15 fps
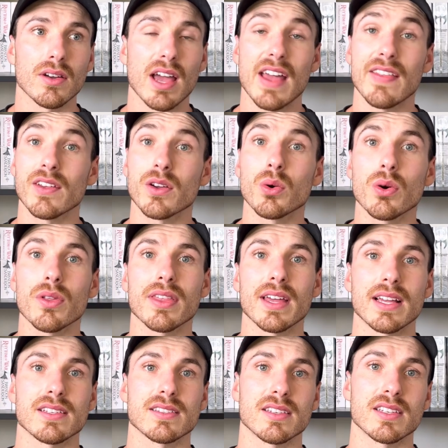And the core
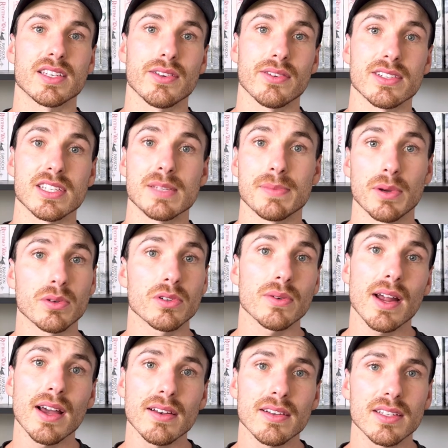things the series is built
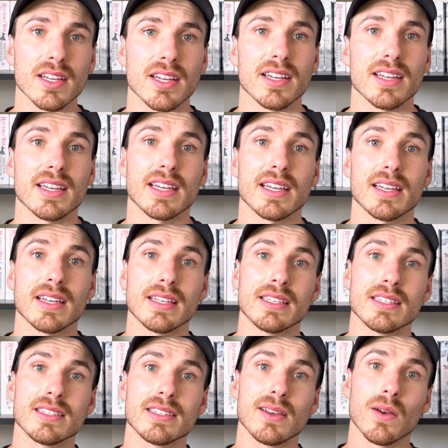around
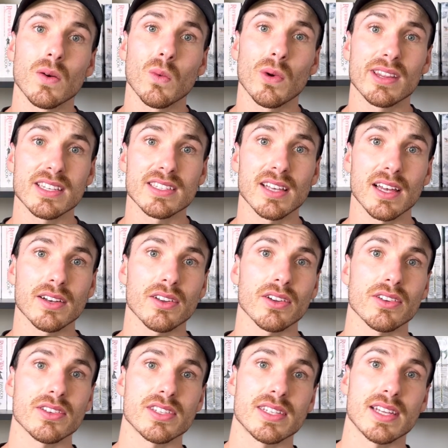is when the sun
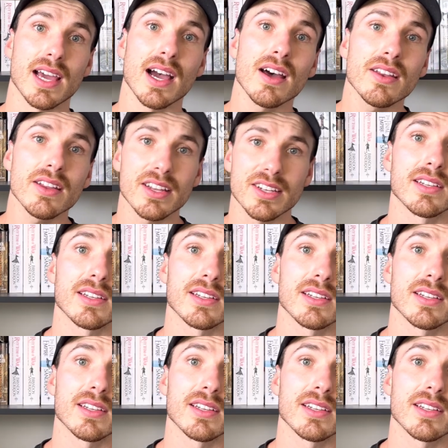goes down,